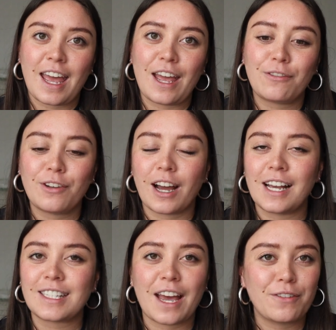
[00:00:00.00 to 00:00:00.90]
If you
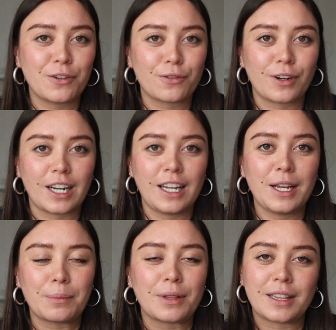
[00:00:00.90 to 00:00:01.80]
guys haven't
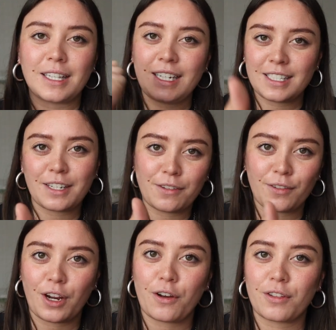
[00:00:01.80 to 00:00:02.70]
already, please give the
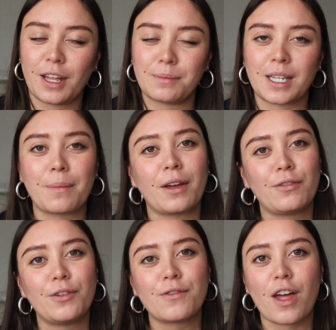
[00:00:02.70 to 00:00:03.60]
video a thumbs up
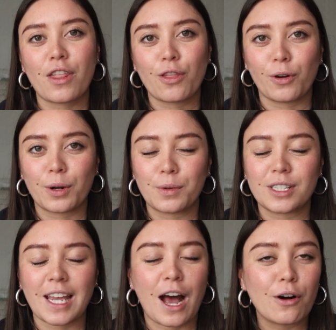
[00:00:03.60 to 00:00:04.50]
if you've thought it
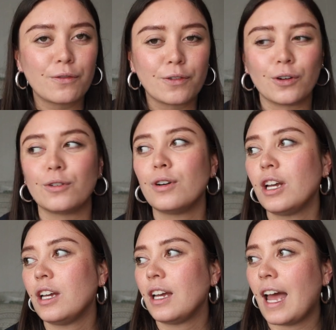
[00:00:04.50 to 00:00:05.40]
was helpful,
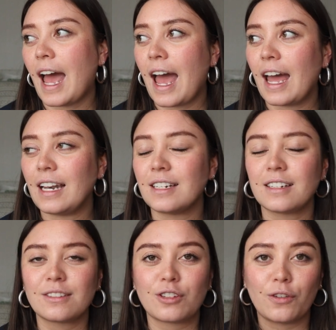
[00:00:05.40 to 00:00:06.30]
and
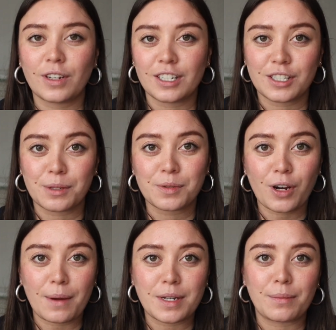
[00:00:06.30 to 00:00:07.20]
don't forget to
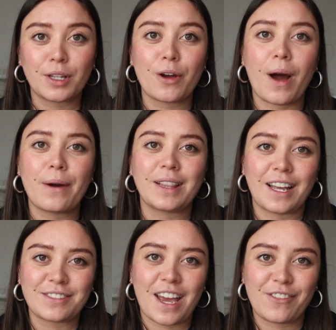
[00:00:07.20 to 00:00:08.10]
subscribe down below. I would
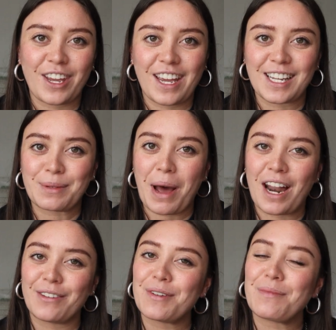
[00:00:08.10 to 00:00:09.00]
love to have you here as
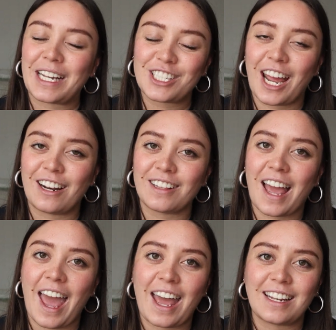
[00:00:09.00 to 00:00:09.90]
part of my channel,
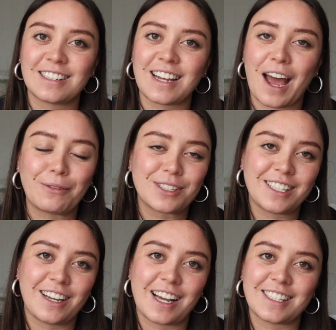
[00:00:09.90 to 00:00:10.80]
and I will
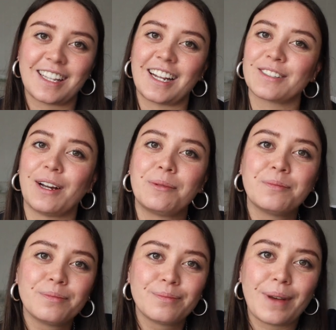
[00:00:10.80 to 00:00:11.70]
see you guys in the next one.
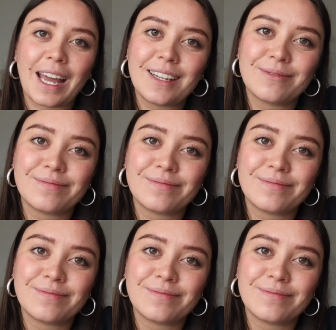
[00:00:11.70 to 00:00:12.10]
Bye.